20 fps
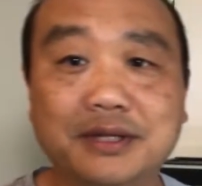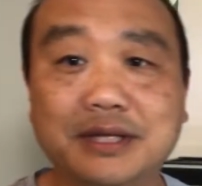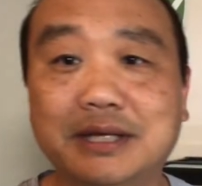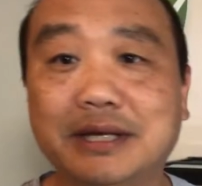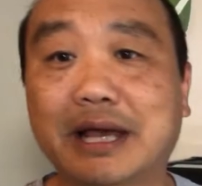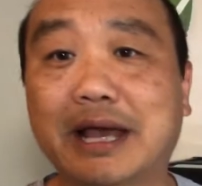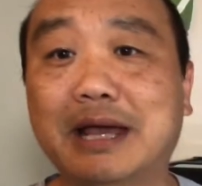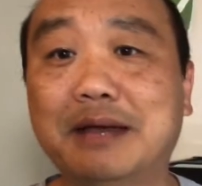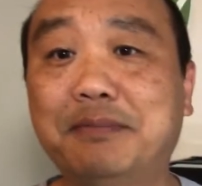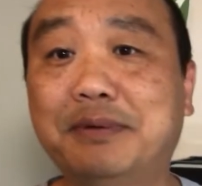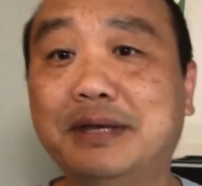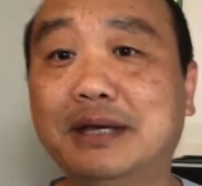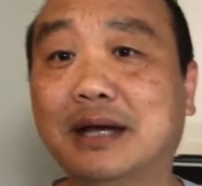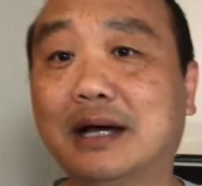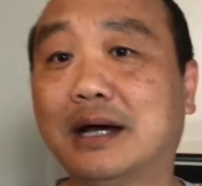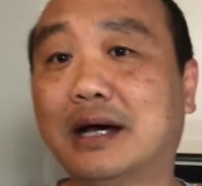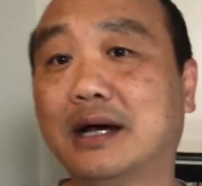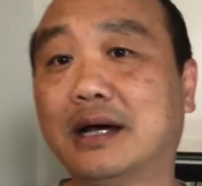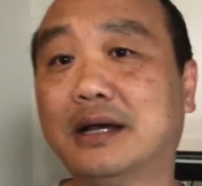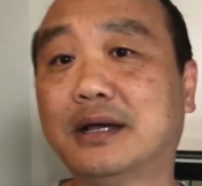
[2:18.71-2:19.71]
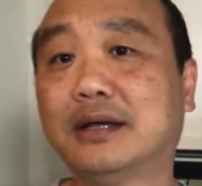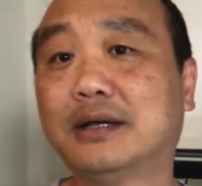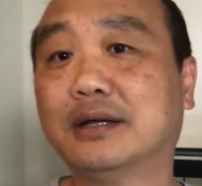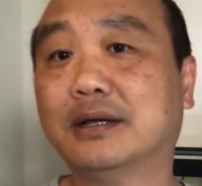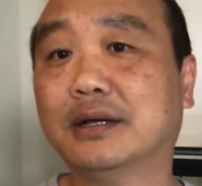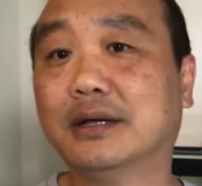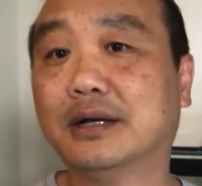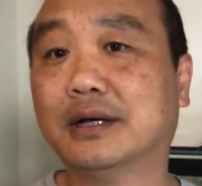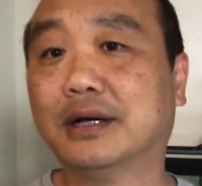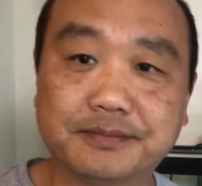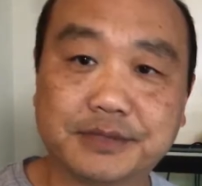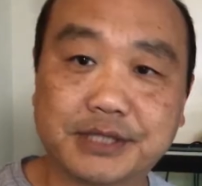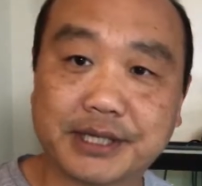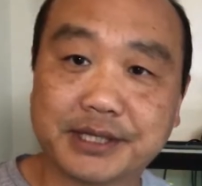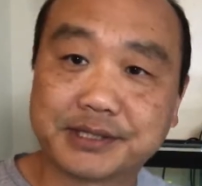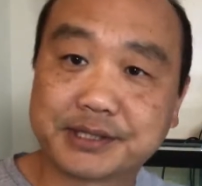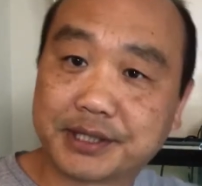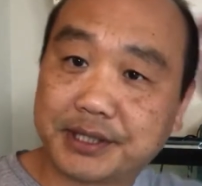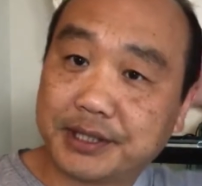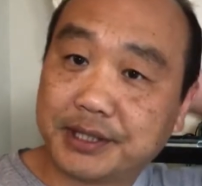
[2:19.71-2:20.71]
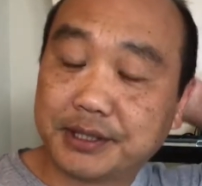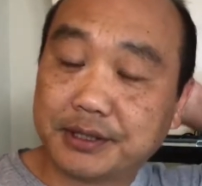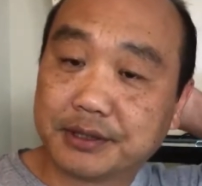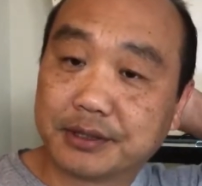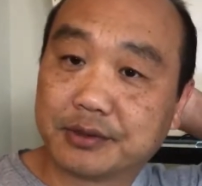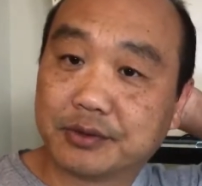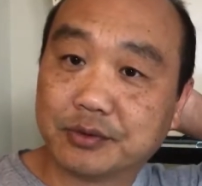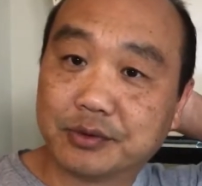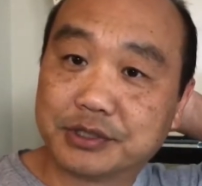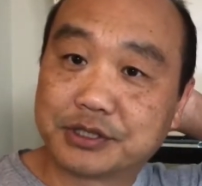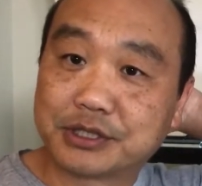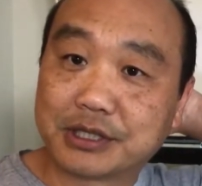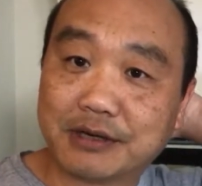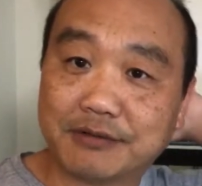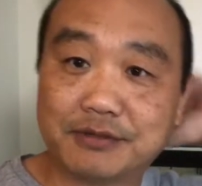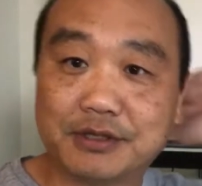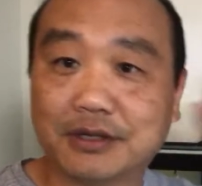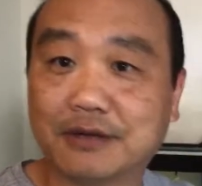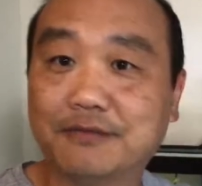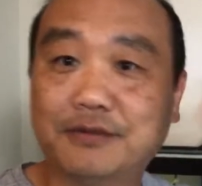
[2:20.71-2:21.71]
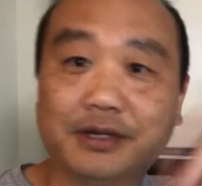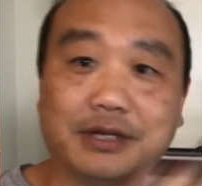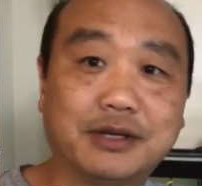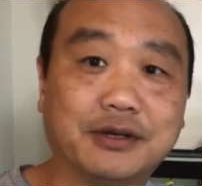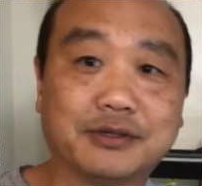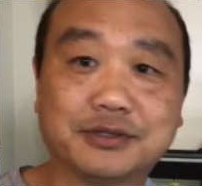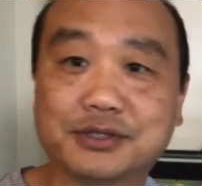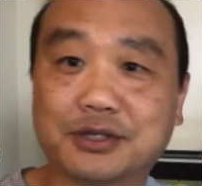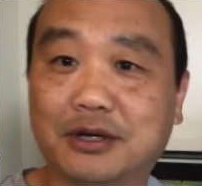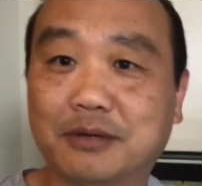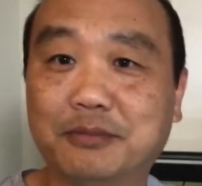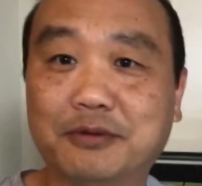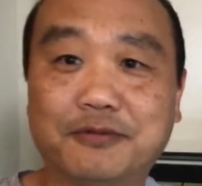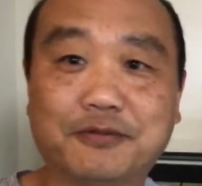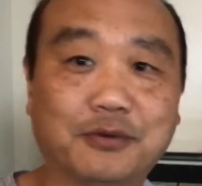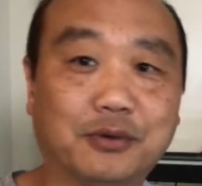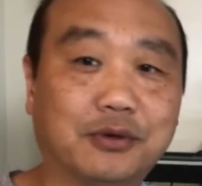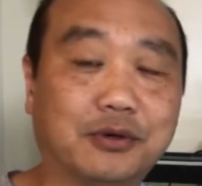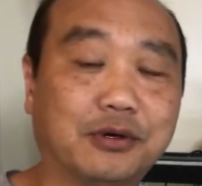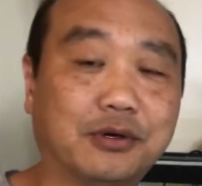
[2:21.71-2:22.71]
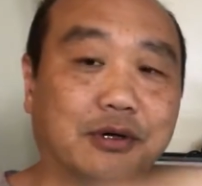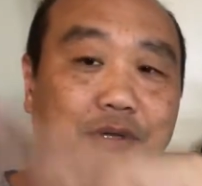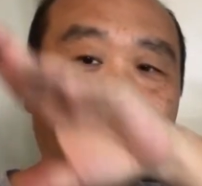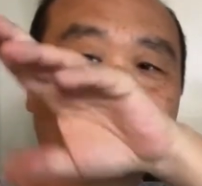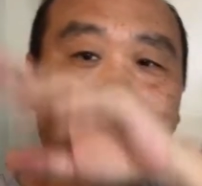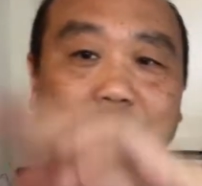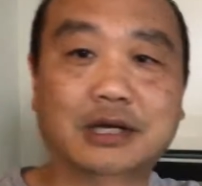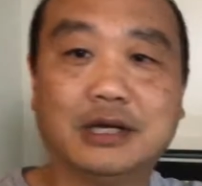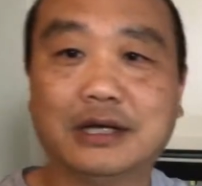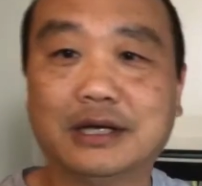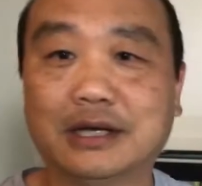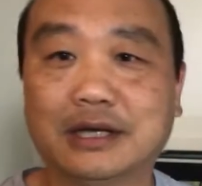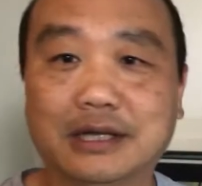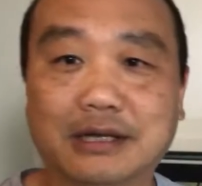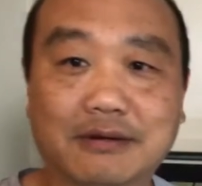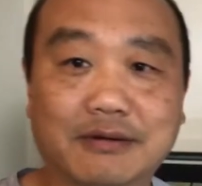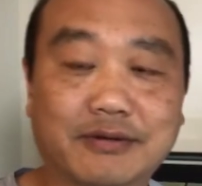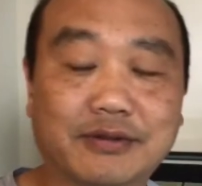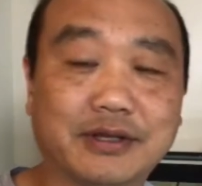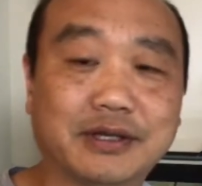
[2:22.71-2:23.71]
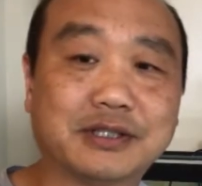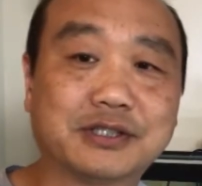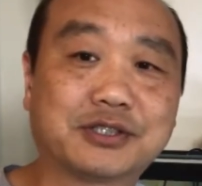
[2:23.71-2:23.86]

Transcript: the API test kit, which I've done videos on before and everything.